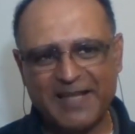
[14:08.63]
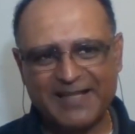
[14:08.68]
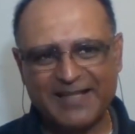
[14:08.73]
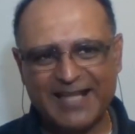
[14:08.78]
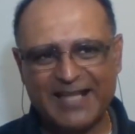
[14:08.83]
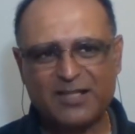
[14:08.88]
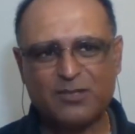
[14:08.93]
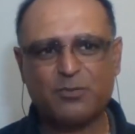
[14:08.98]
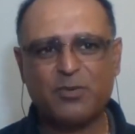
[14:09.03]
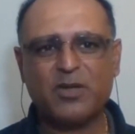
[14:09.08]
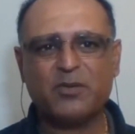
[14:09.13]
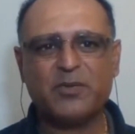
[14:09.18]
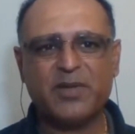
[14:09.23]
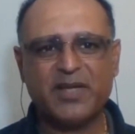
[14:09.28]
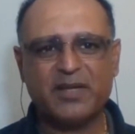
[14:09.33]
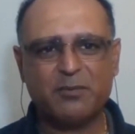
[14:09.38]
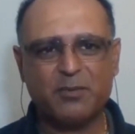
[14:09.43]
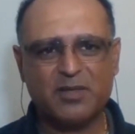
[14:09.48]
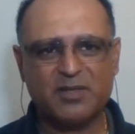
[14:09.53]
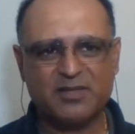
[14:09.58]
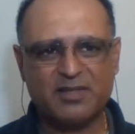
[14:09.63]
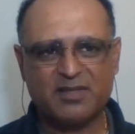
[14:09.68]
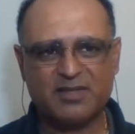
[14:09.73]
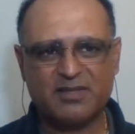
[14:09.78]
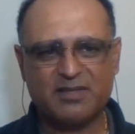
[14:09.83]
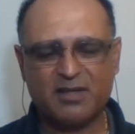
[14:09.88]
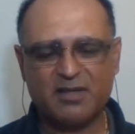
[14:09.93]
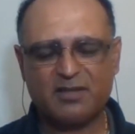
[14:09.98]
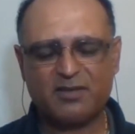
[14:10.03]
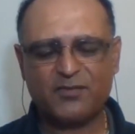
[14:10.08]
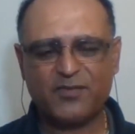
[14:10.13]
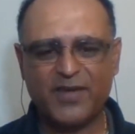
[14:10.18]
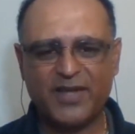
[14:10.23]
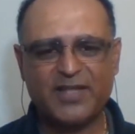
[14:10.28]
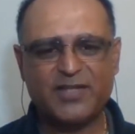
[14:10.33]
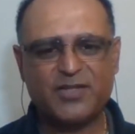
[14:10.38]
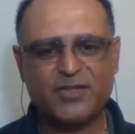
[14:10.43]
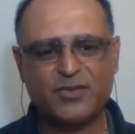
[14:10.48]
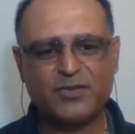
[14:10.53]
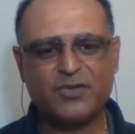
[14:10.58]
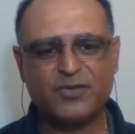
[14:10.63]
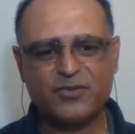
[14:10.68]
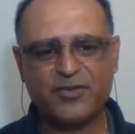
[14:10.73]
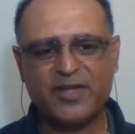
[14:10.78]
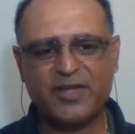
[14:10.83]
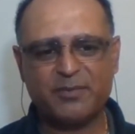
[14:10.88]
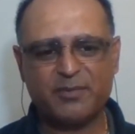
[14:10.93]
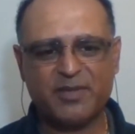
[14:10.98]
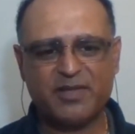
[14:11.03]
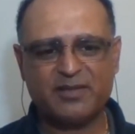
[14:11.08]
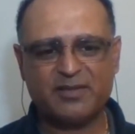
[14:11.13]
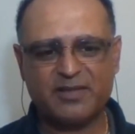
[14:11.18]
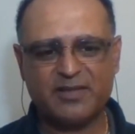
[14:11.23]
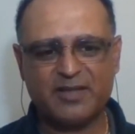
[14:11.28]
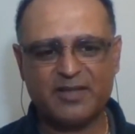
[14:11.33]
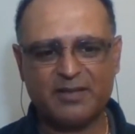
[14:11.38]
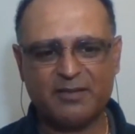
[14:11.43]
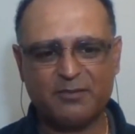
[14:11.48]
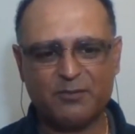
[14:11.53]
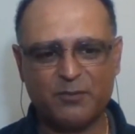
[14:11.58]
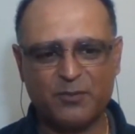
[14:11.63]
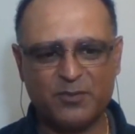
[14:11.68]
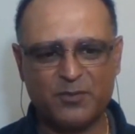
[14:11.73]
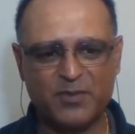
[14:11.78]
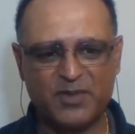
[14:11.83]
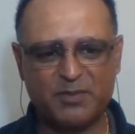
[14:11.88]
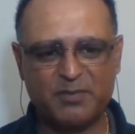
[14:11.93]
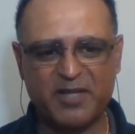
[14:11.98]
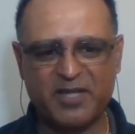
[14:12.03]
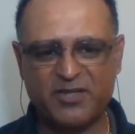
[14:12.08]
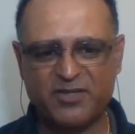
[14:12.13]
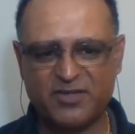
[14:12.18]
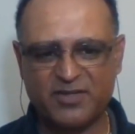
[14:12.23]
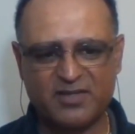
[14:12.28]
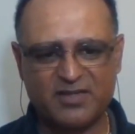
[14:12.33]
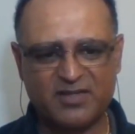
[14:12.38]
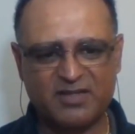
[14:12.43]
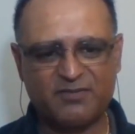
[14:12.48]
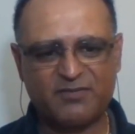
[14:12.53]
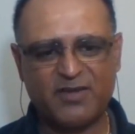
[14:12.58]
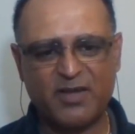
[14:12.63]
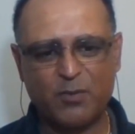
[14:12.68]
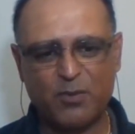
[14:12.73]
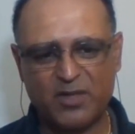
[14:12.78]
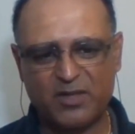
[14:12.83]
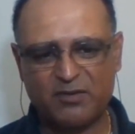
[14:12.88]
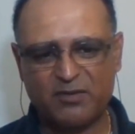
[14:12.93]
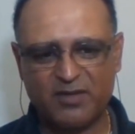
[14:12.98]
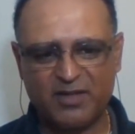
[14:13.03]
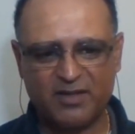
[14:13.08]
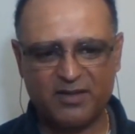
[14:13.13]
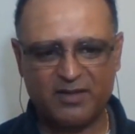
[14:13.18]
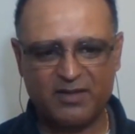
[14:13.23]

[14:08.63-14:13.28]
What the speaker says: And that's where we will discuss phase two treatment with patients if they want